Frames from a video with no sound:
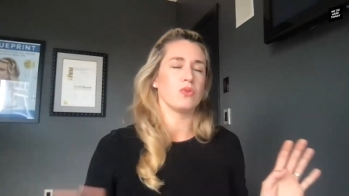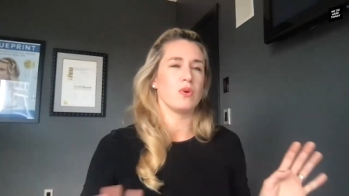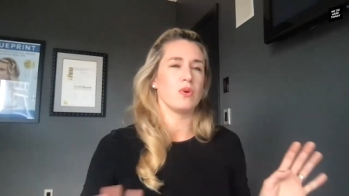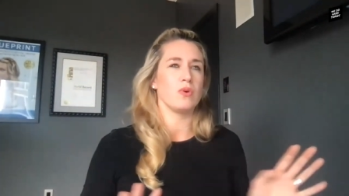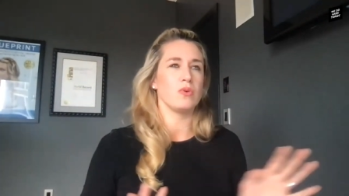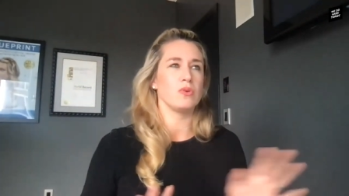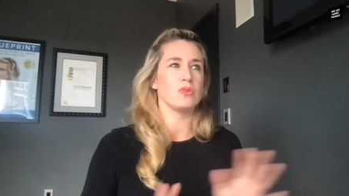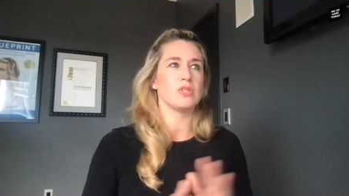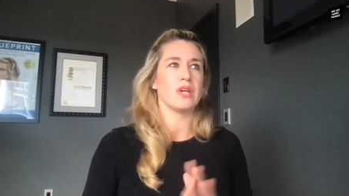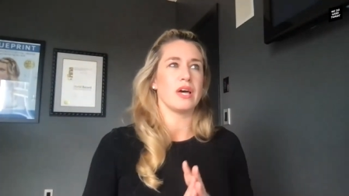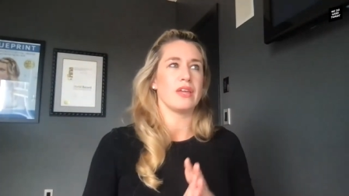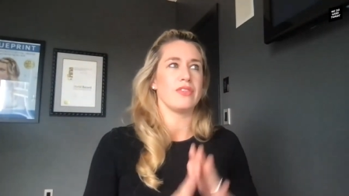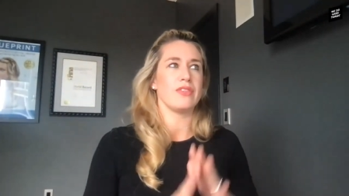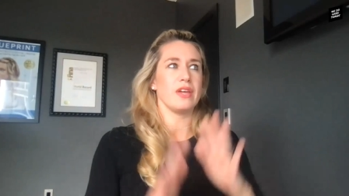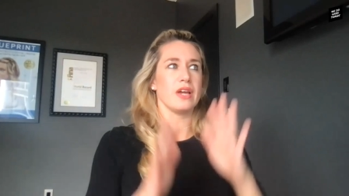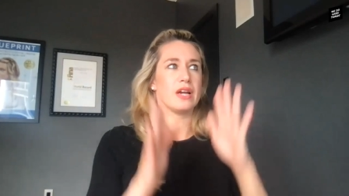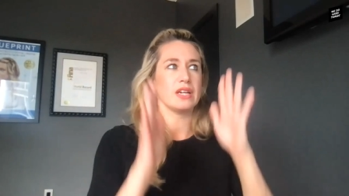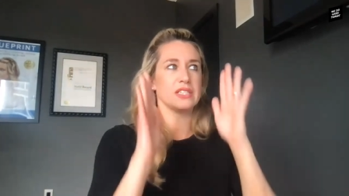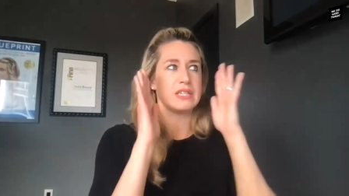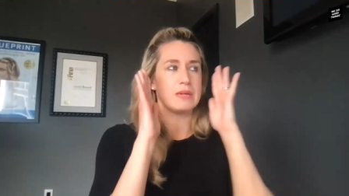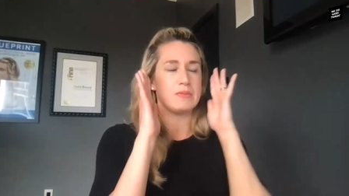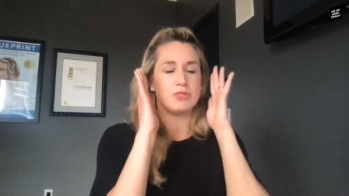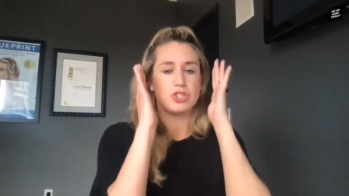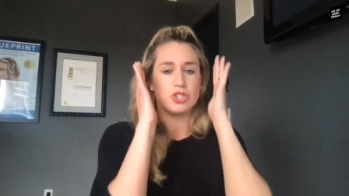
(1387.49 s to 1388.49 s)
Those I think
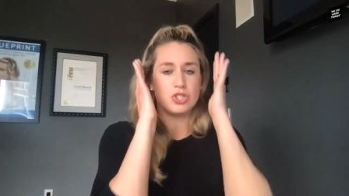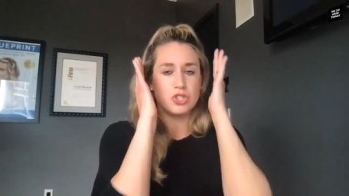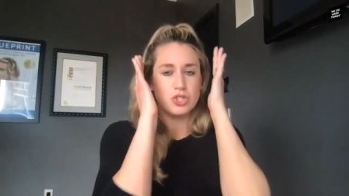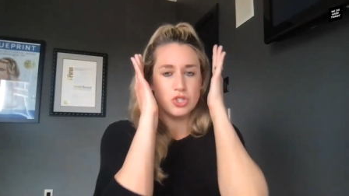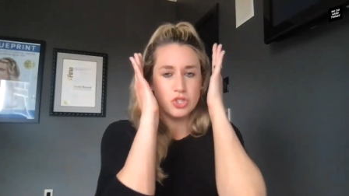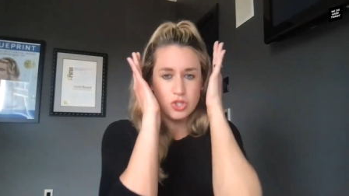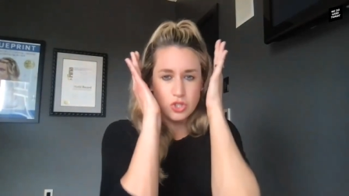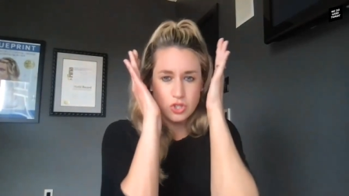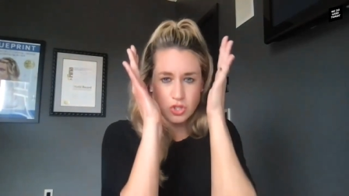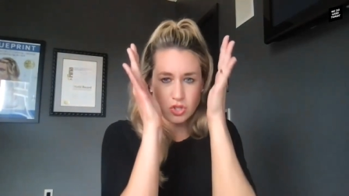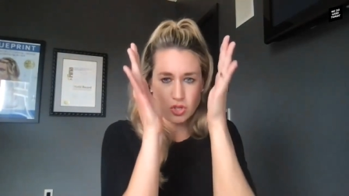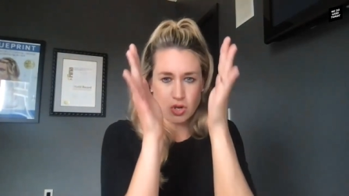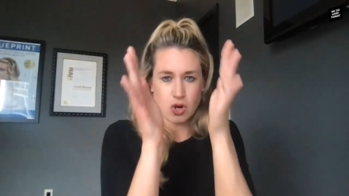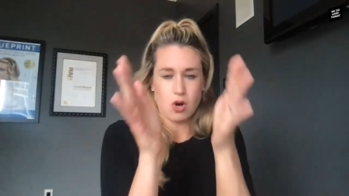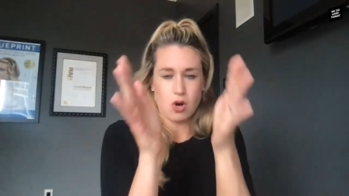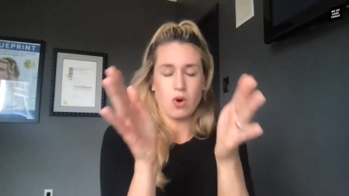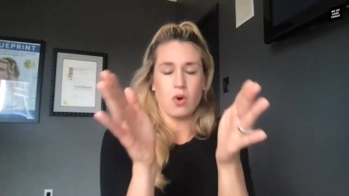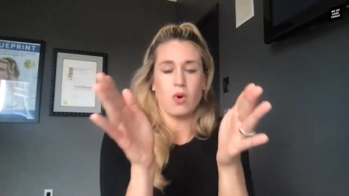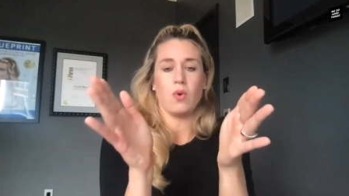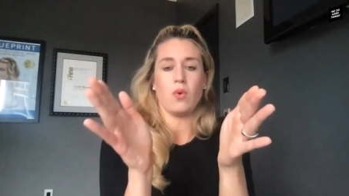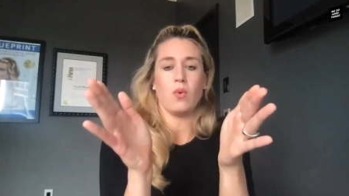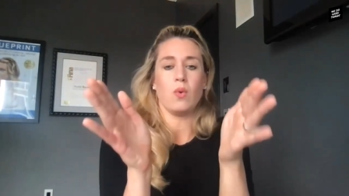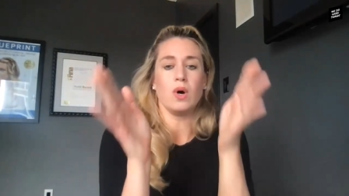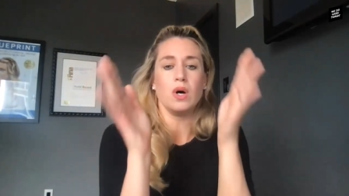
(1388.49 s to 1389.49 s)
because I was just
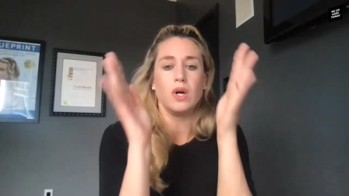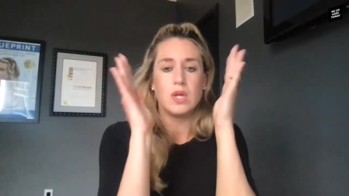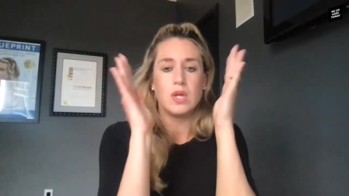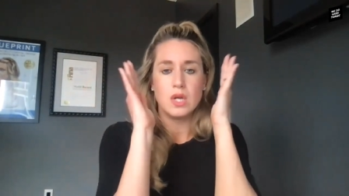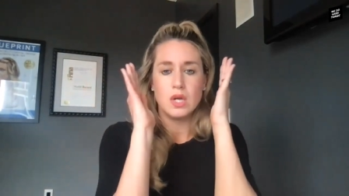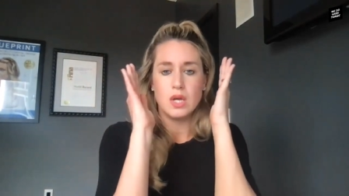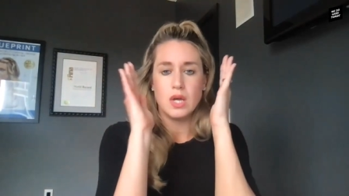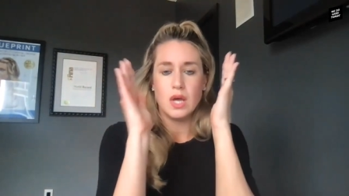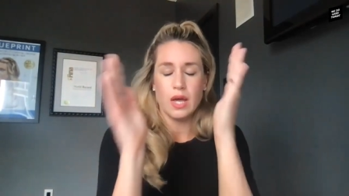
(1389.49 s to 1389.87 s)
so.